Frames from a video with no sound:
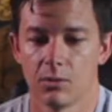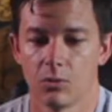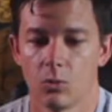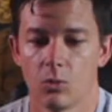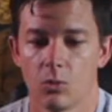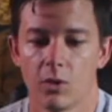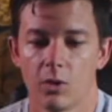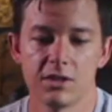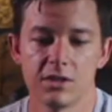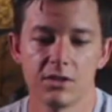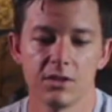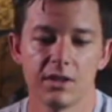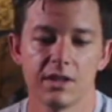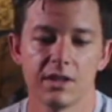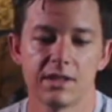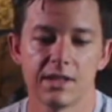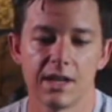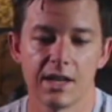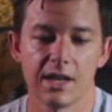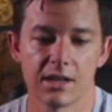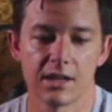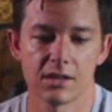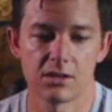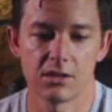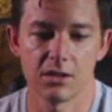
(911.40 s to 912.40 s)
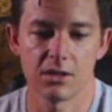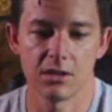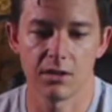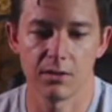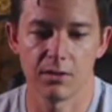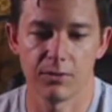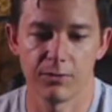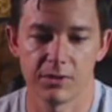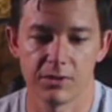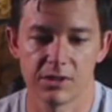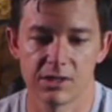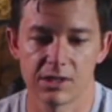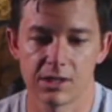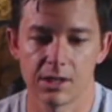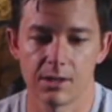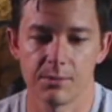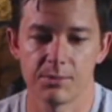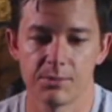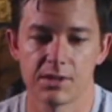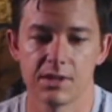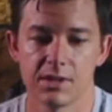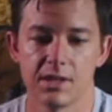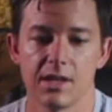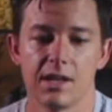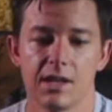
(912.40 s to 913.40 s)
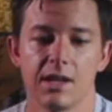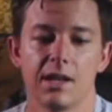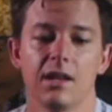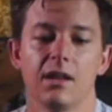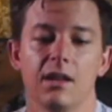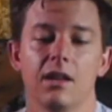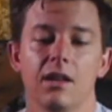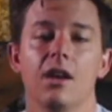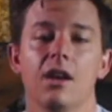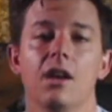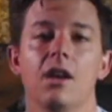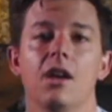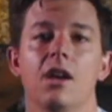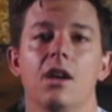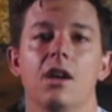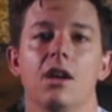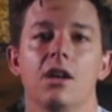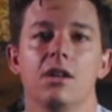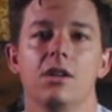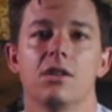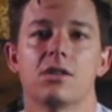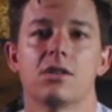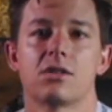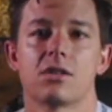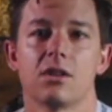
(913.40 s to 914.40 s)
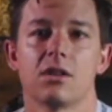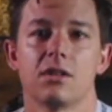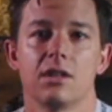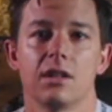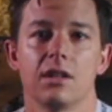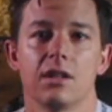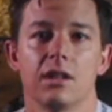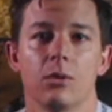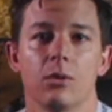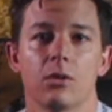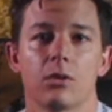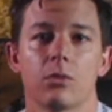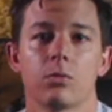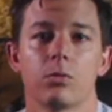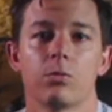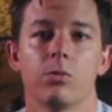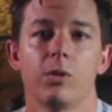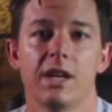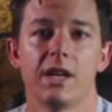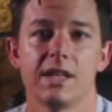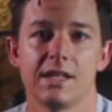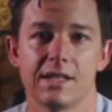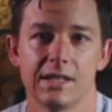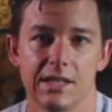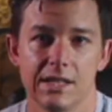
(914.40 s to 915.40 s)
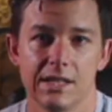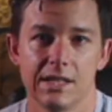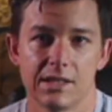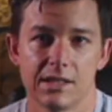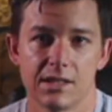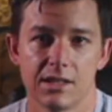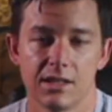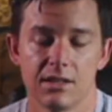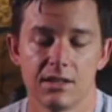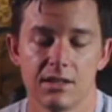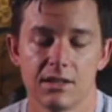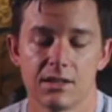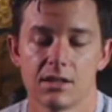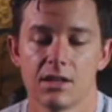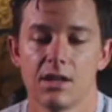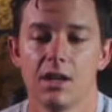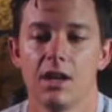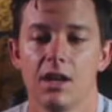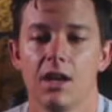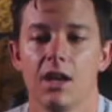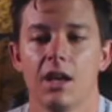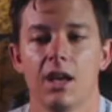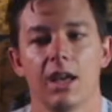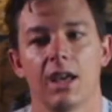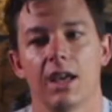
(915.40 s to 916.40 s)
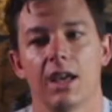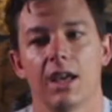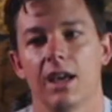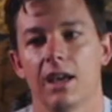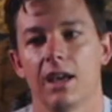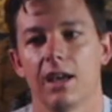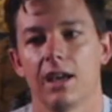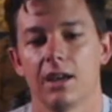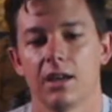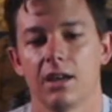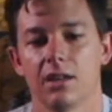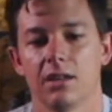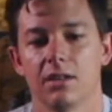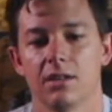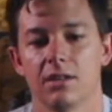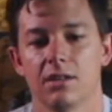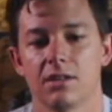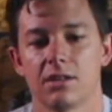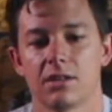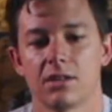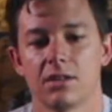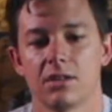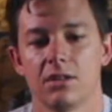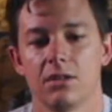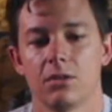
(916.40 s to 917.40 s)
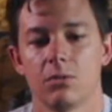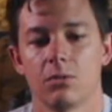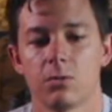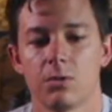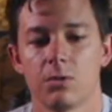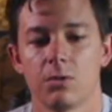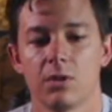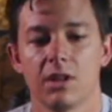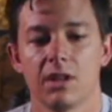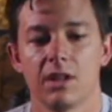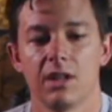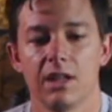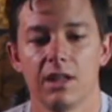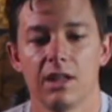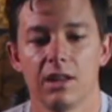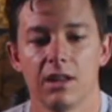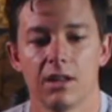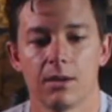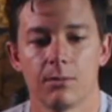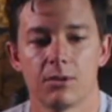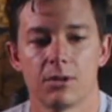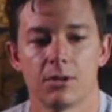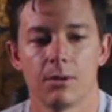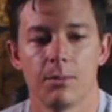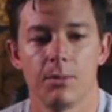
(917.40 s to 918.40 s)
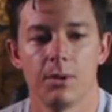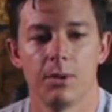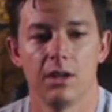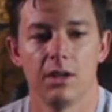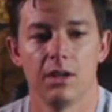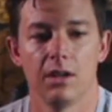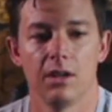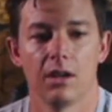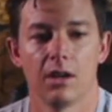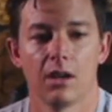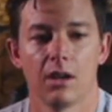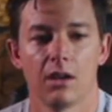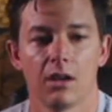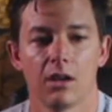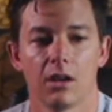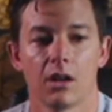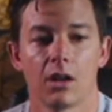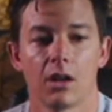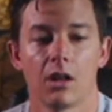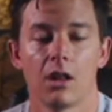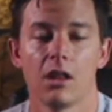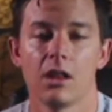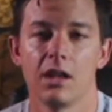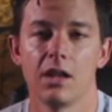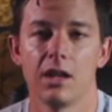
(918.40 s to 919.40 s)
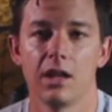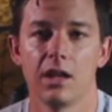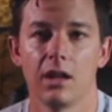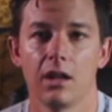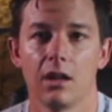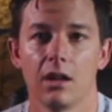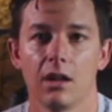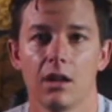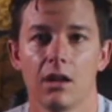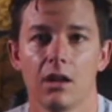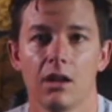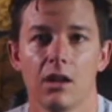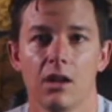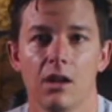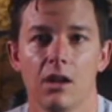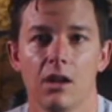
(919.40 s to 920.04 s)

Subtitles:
Once you get to exterior footsteps, then you start dealing with resonances, and you really need them to be clean.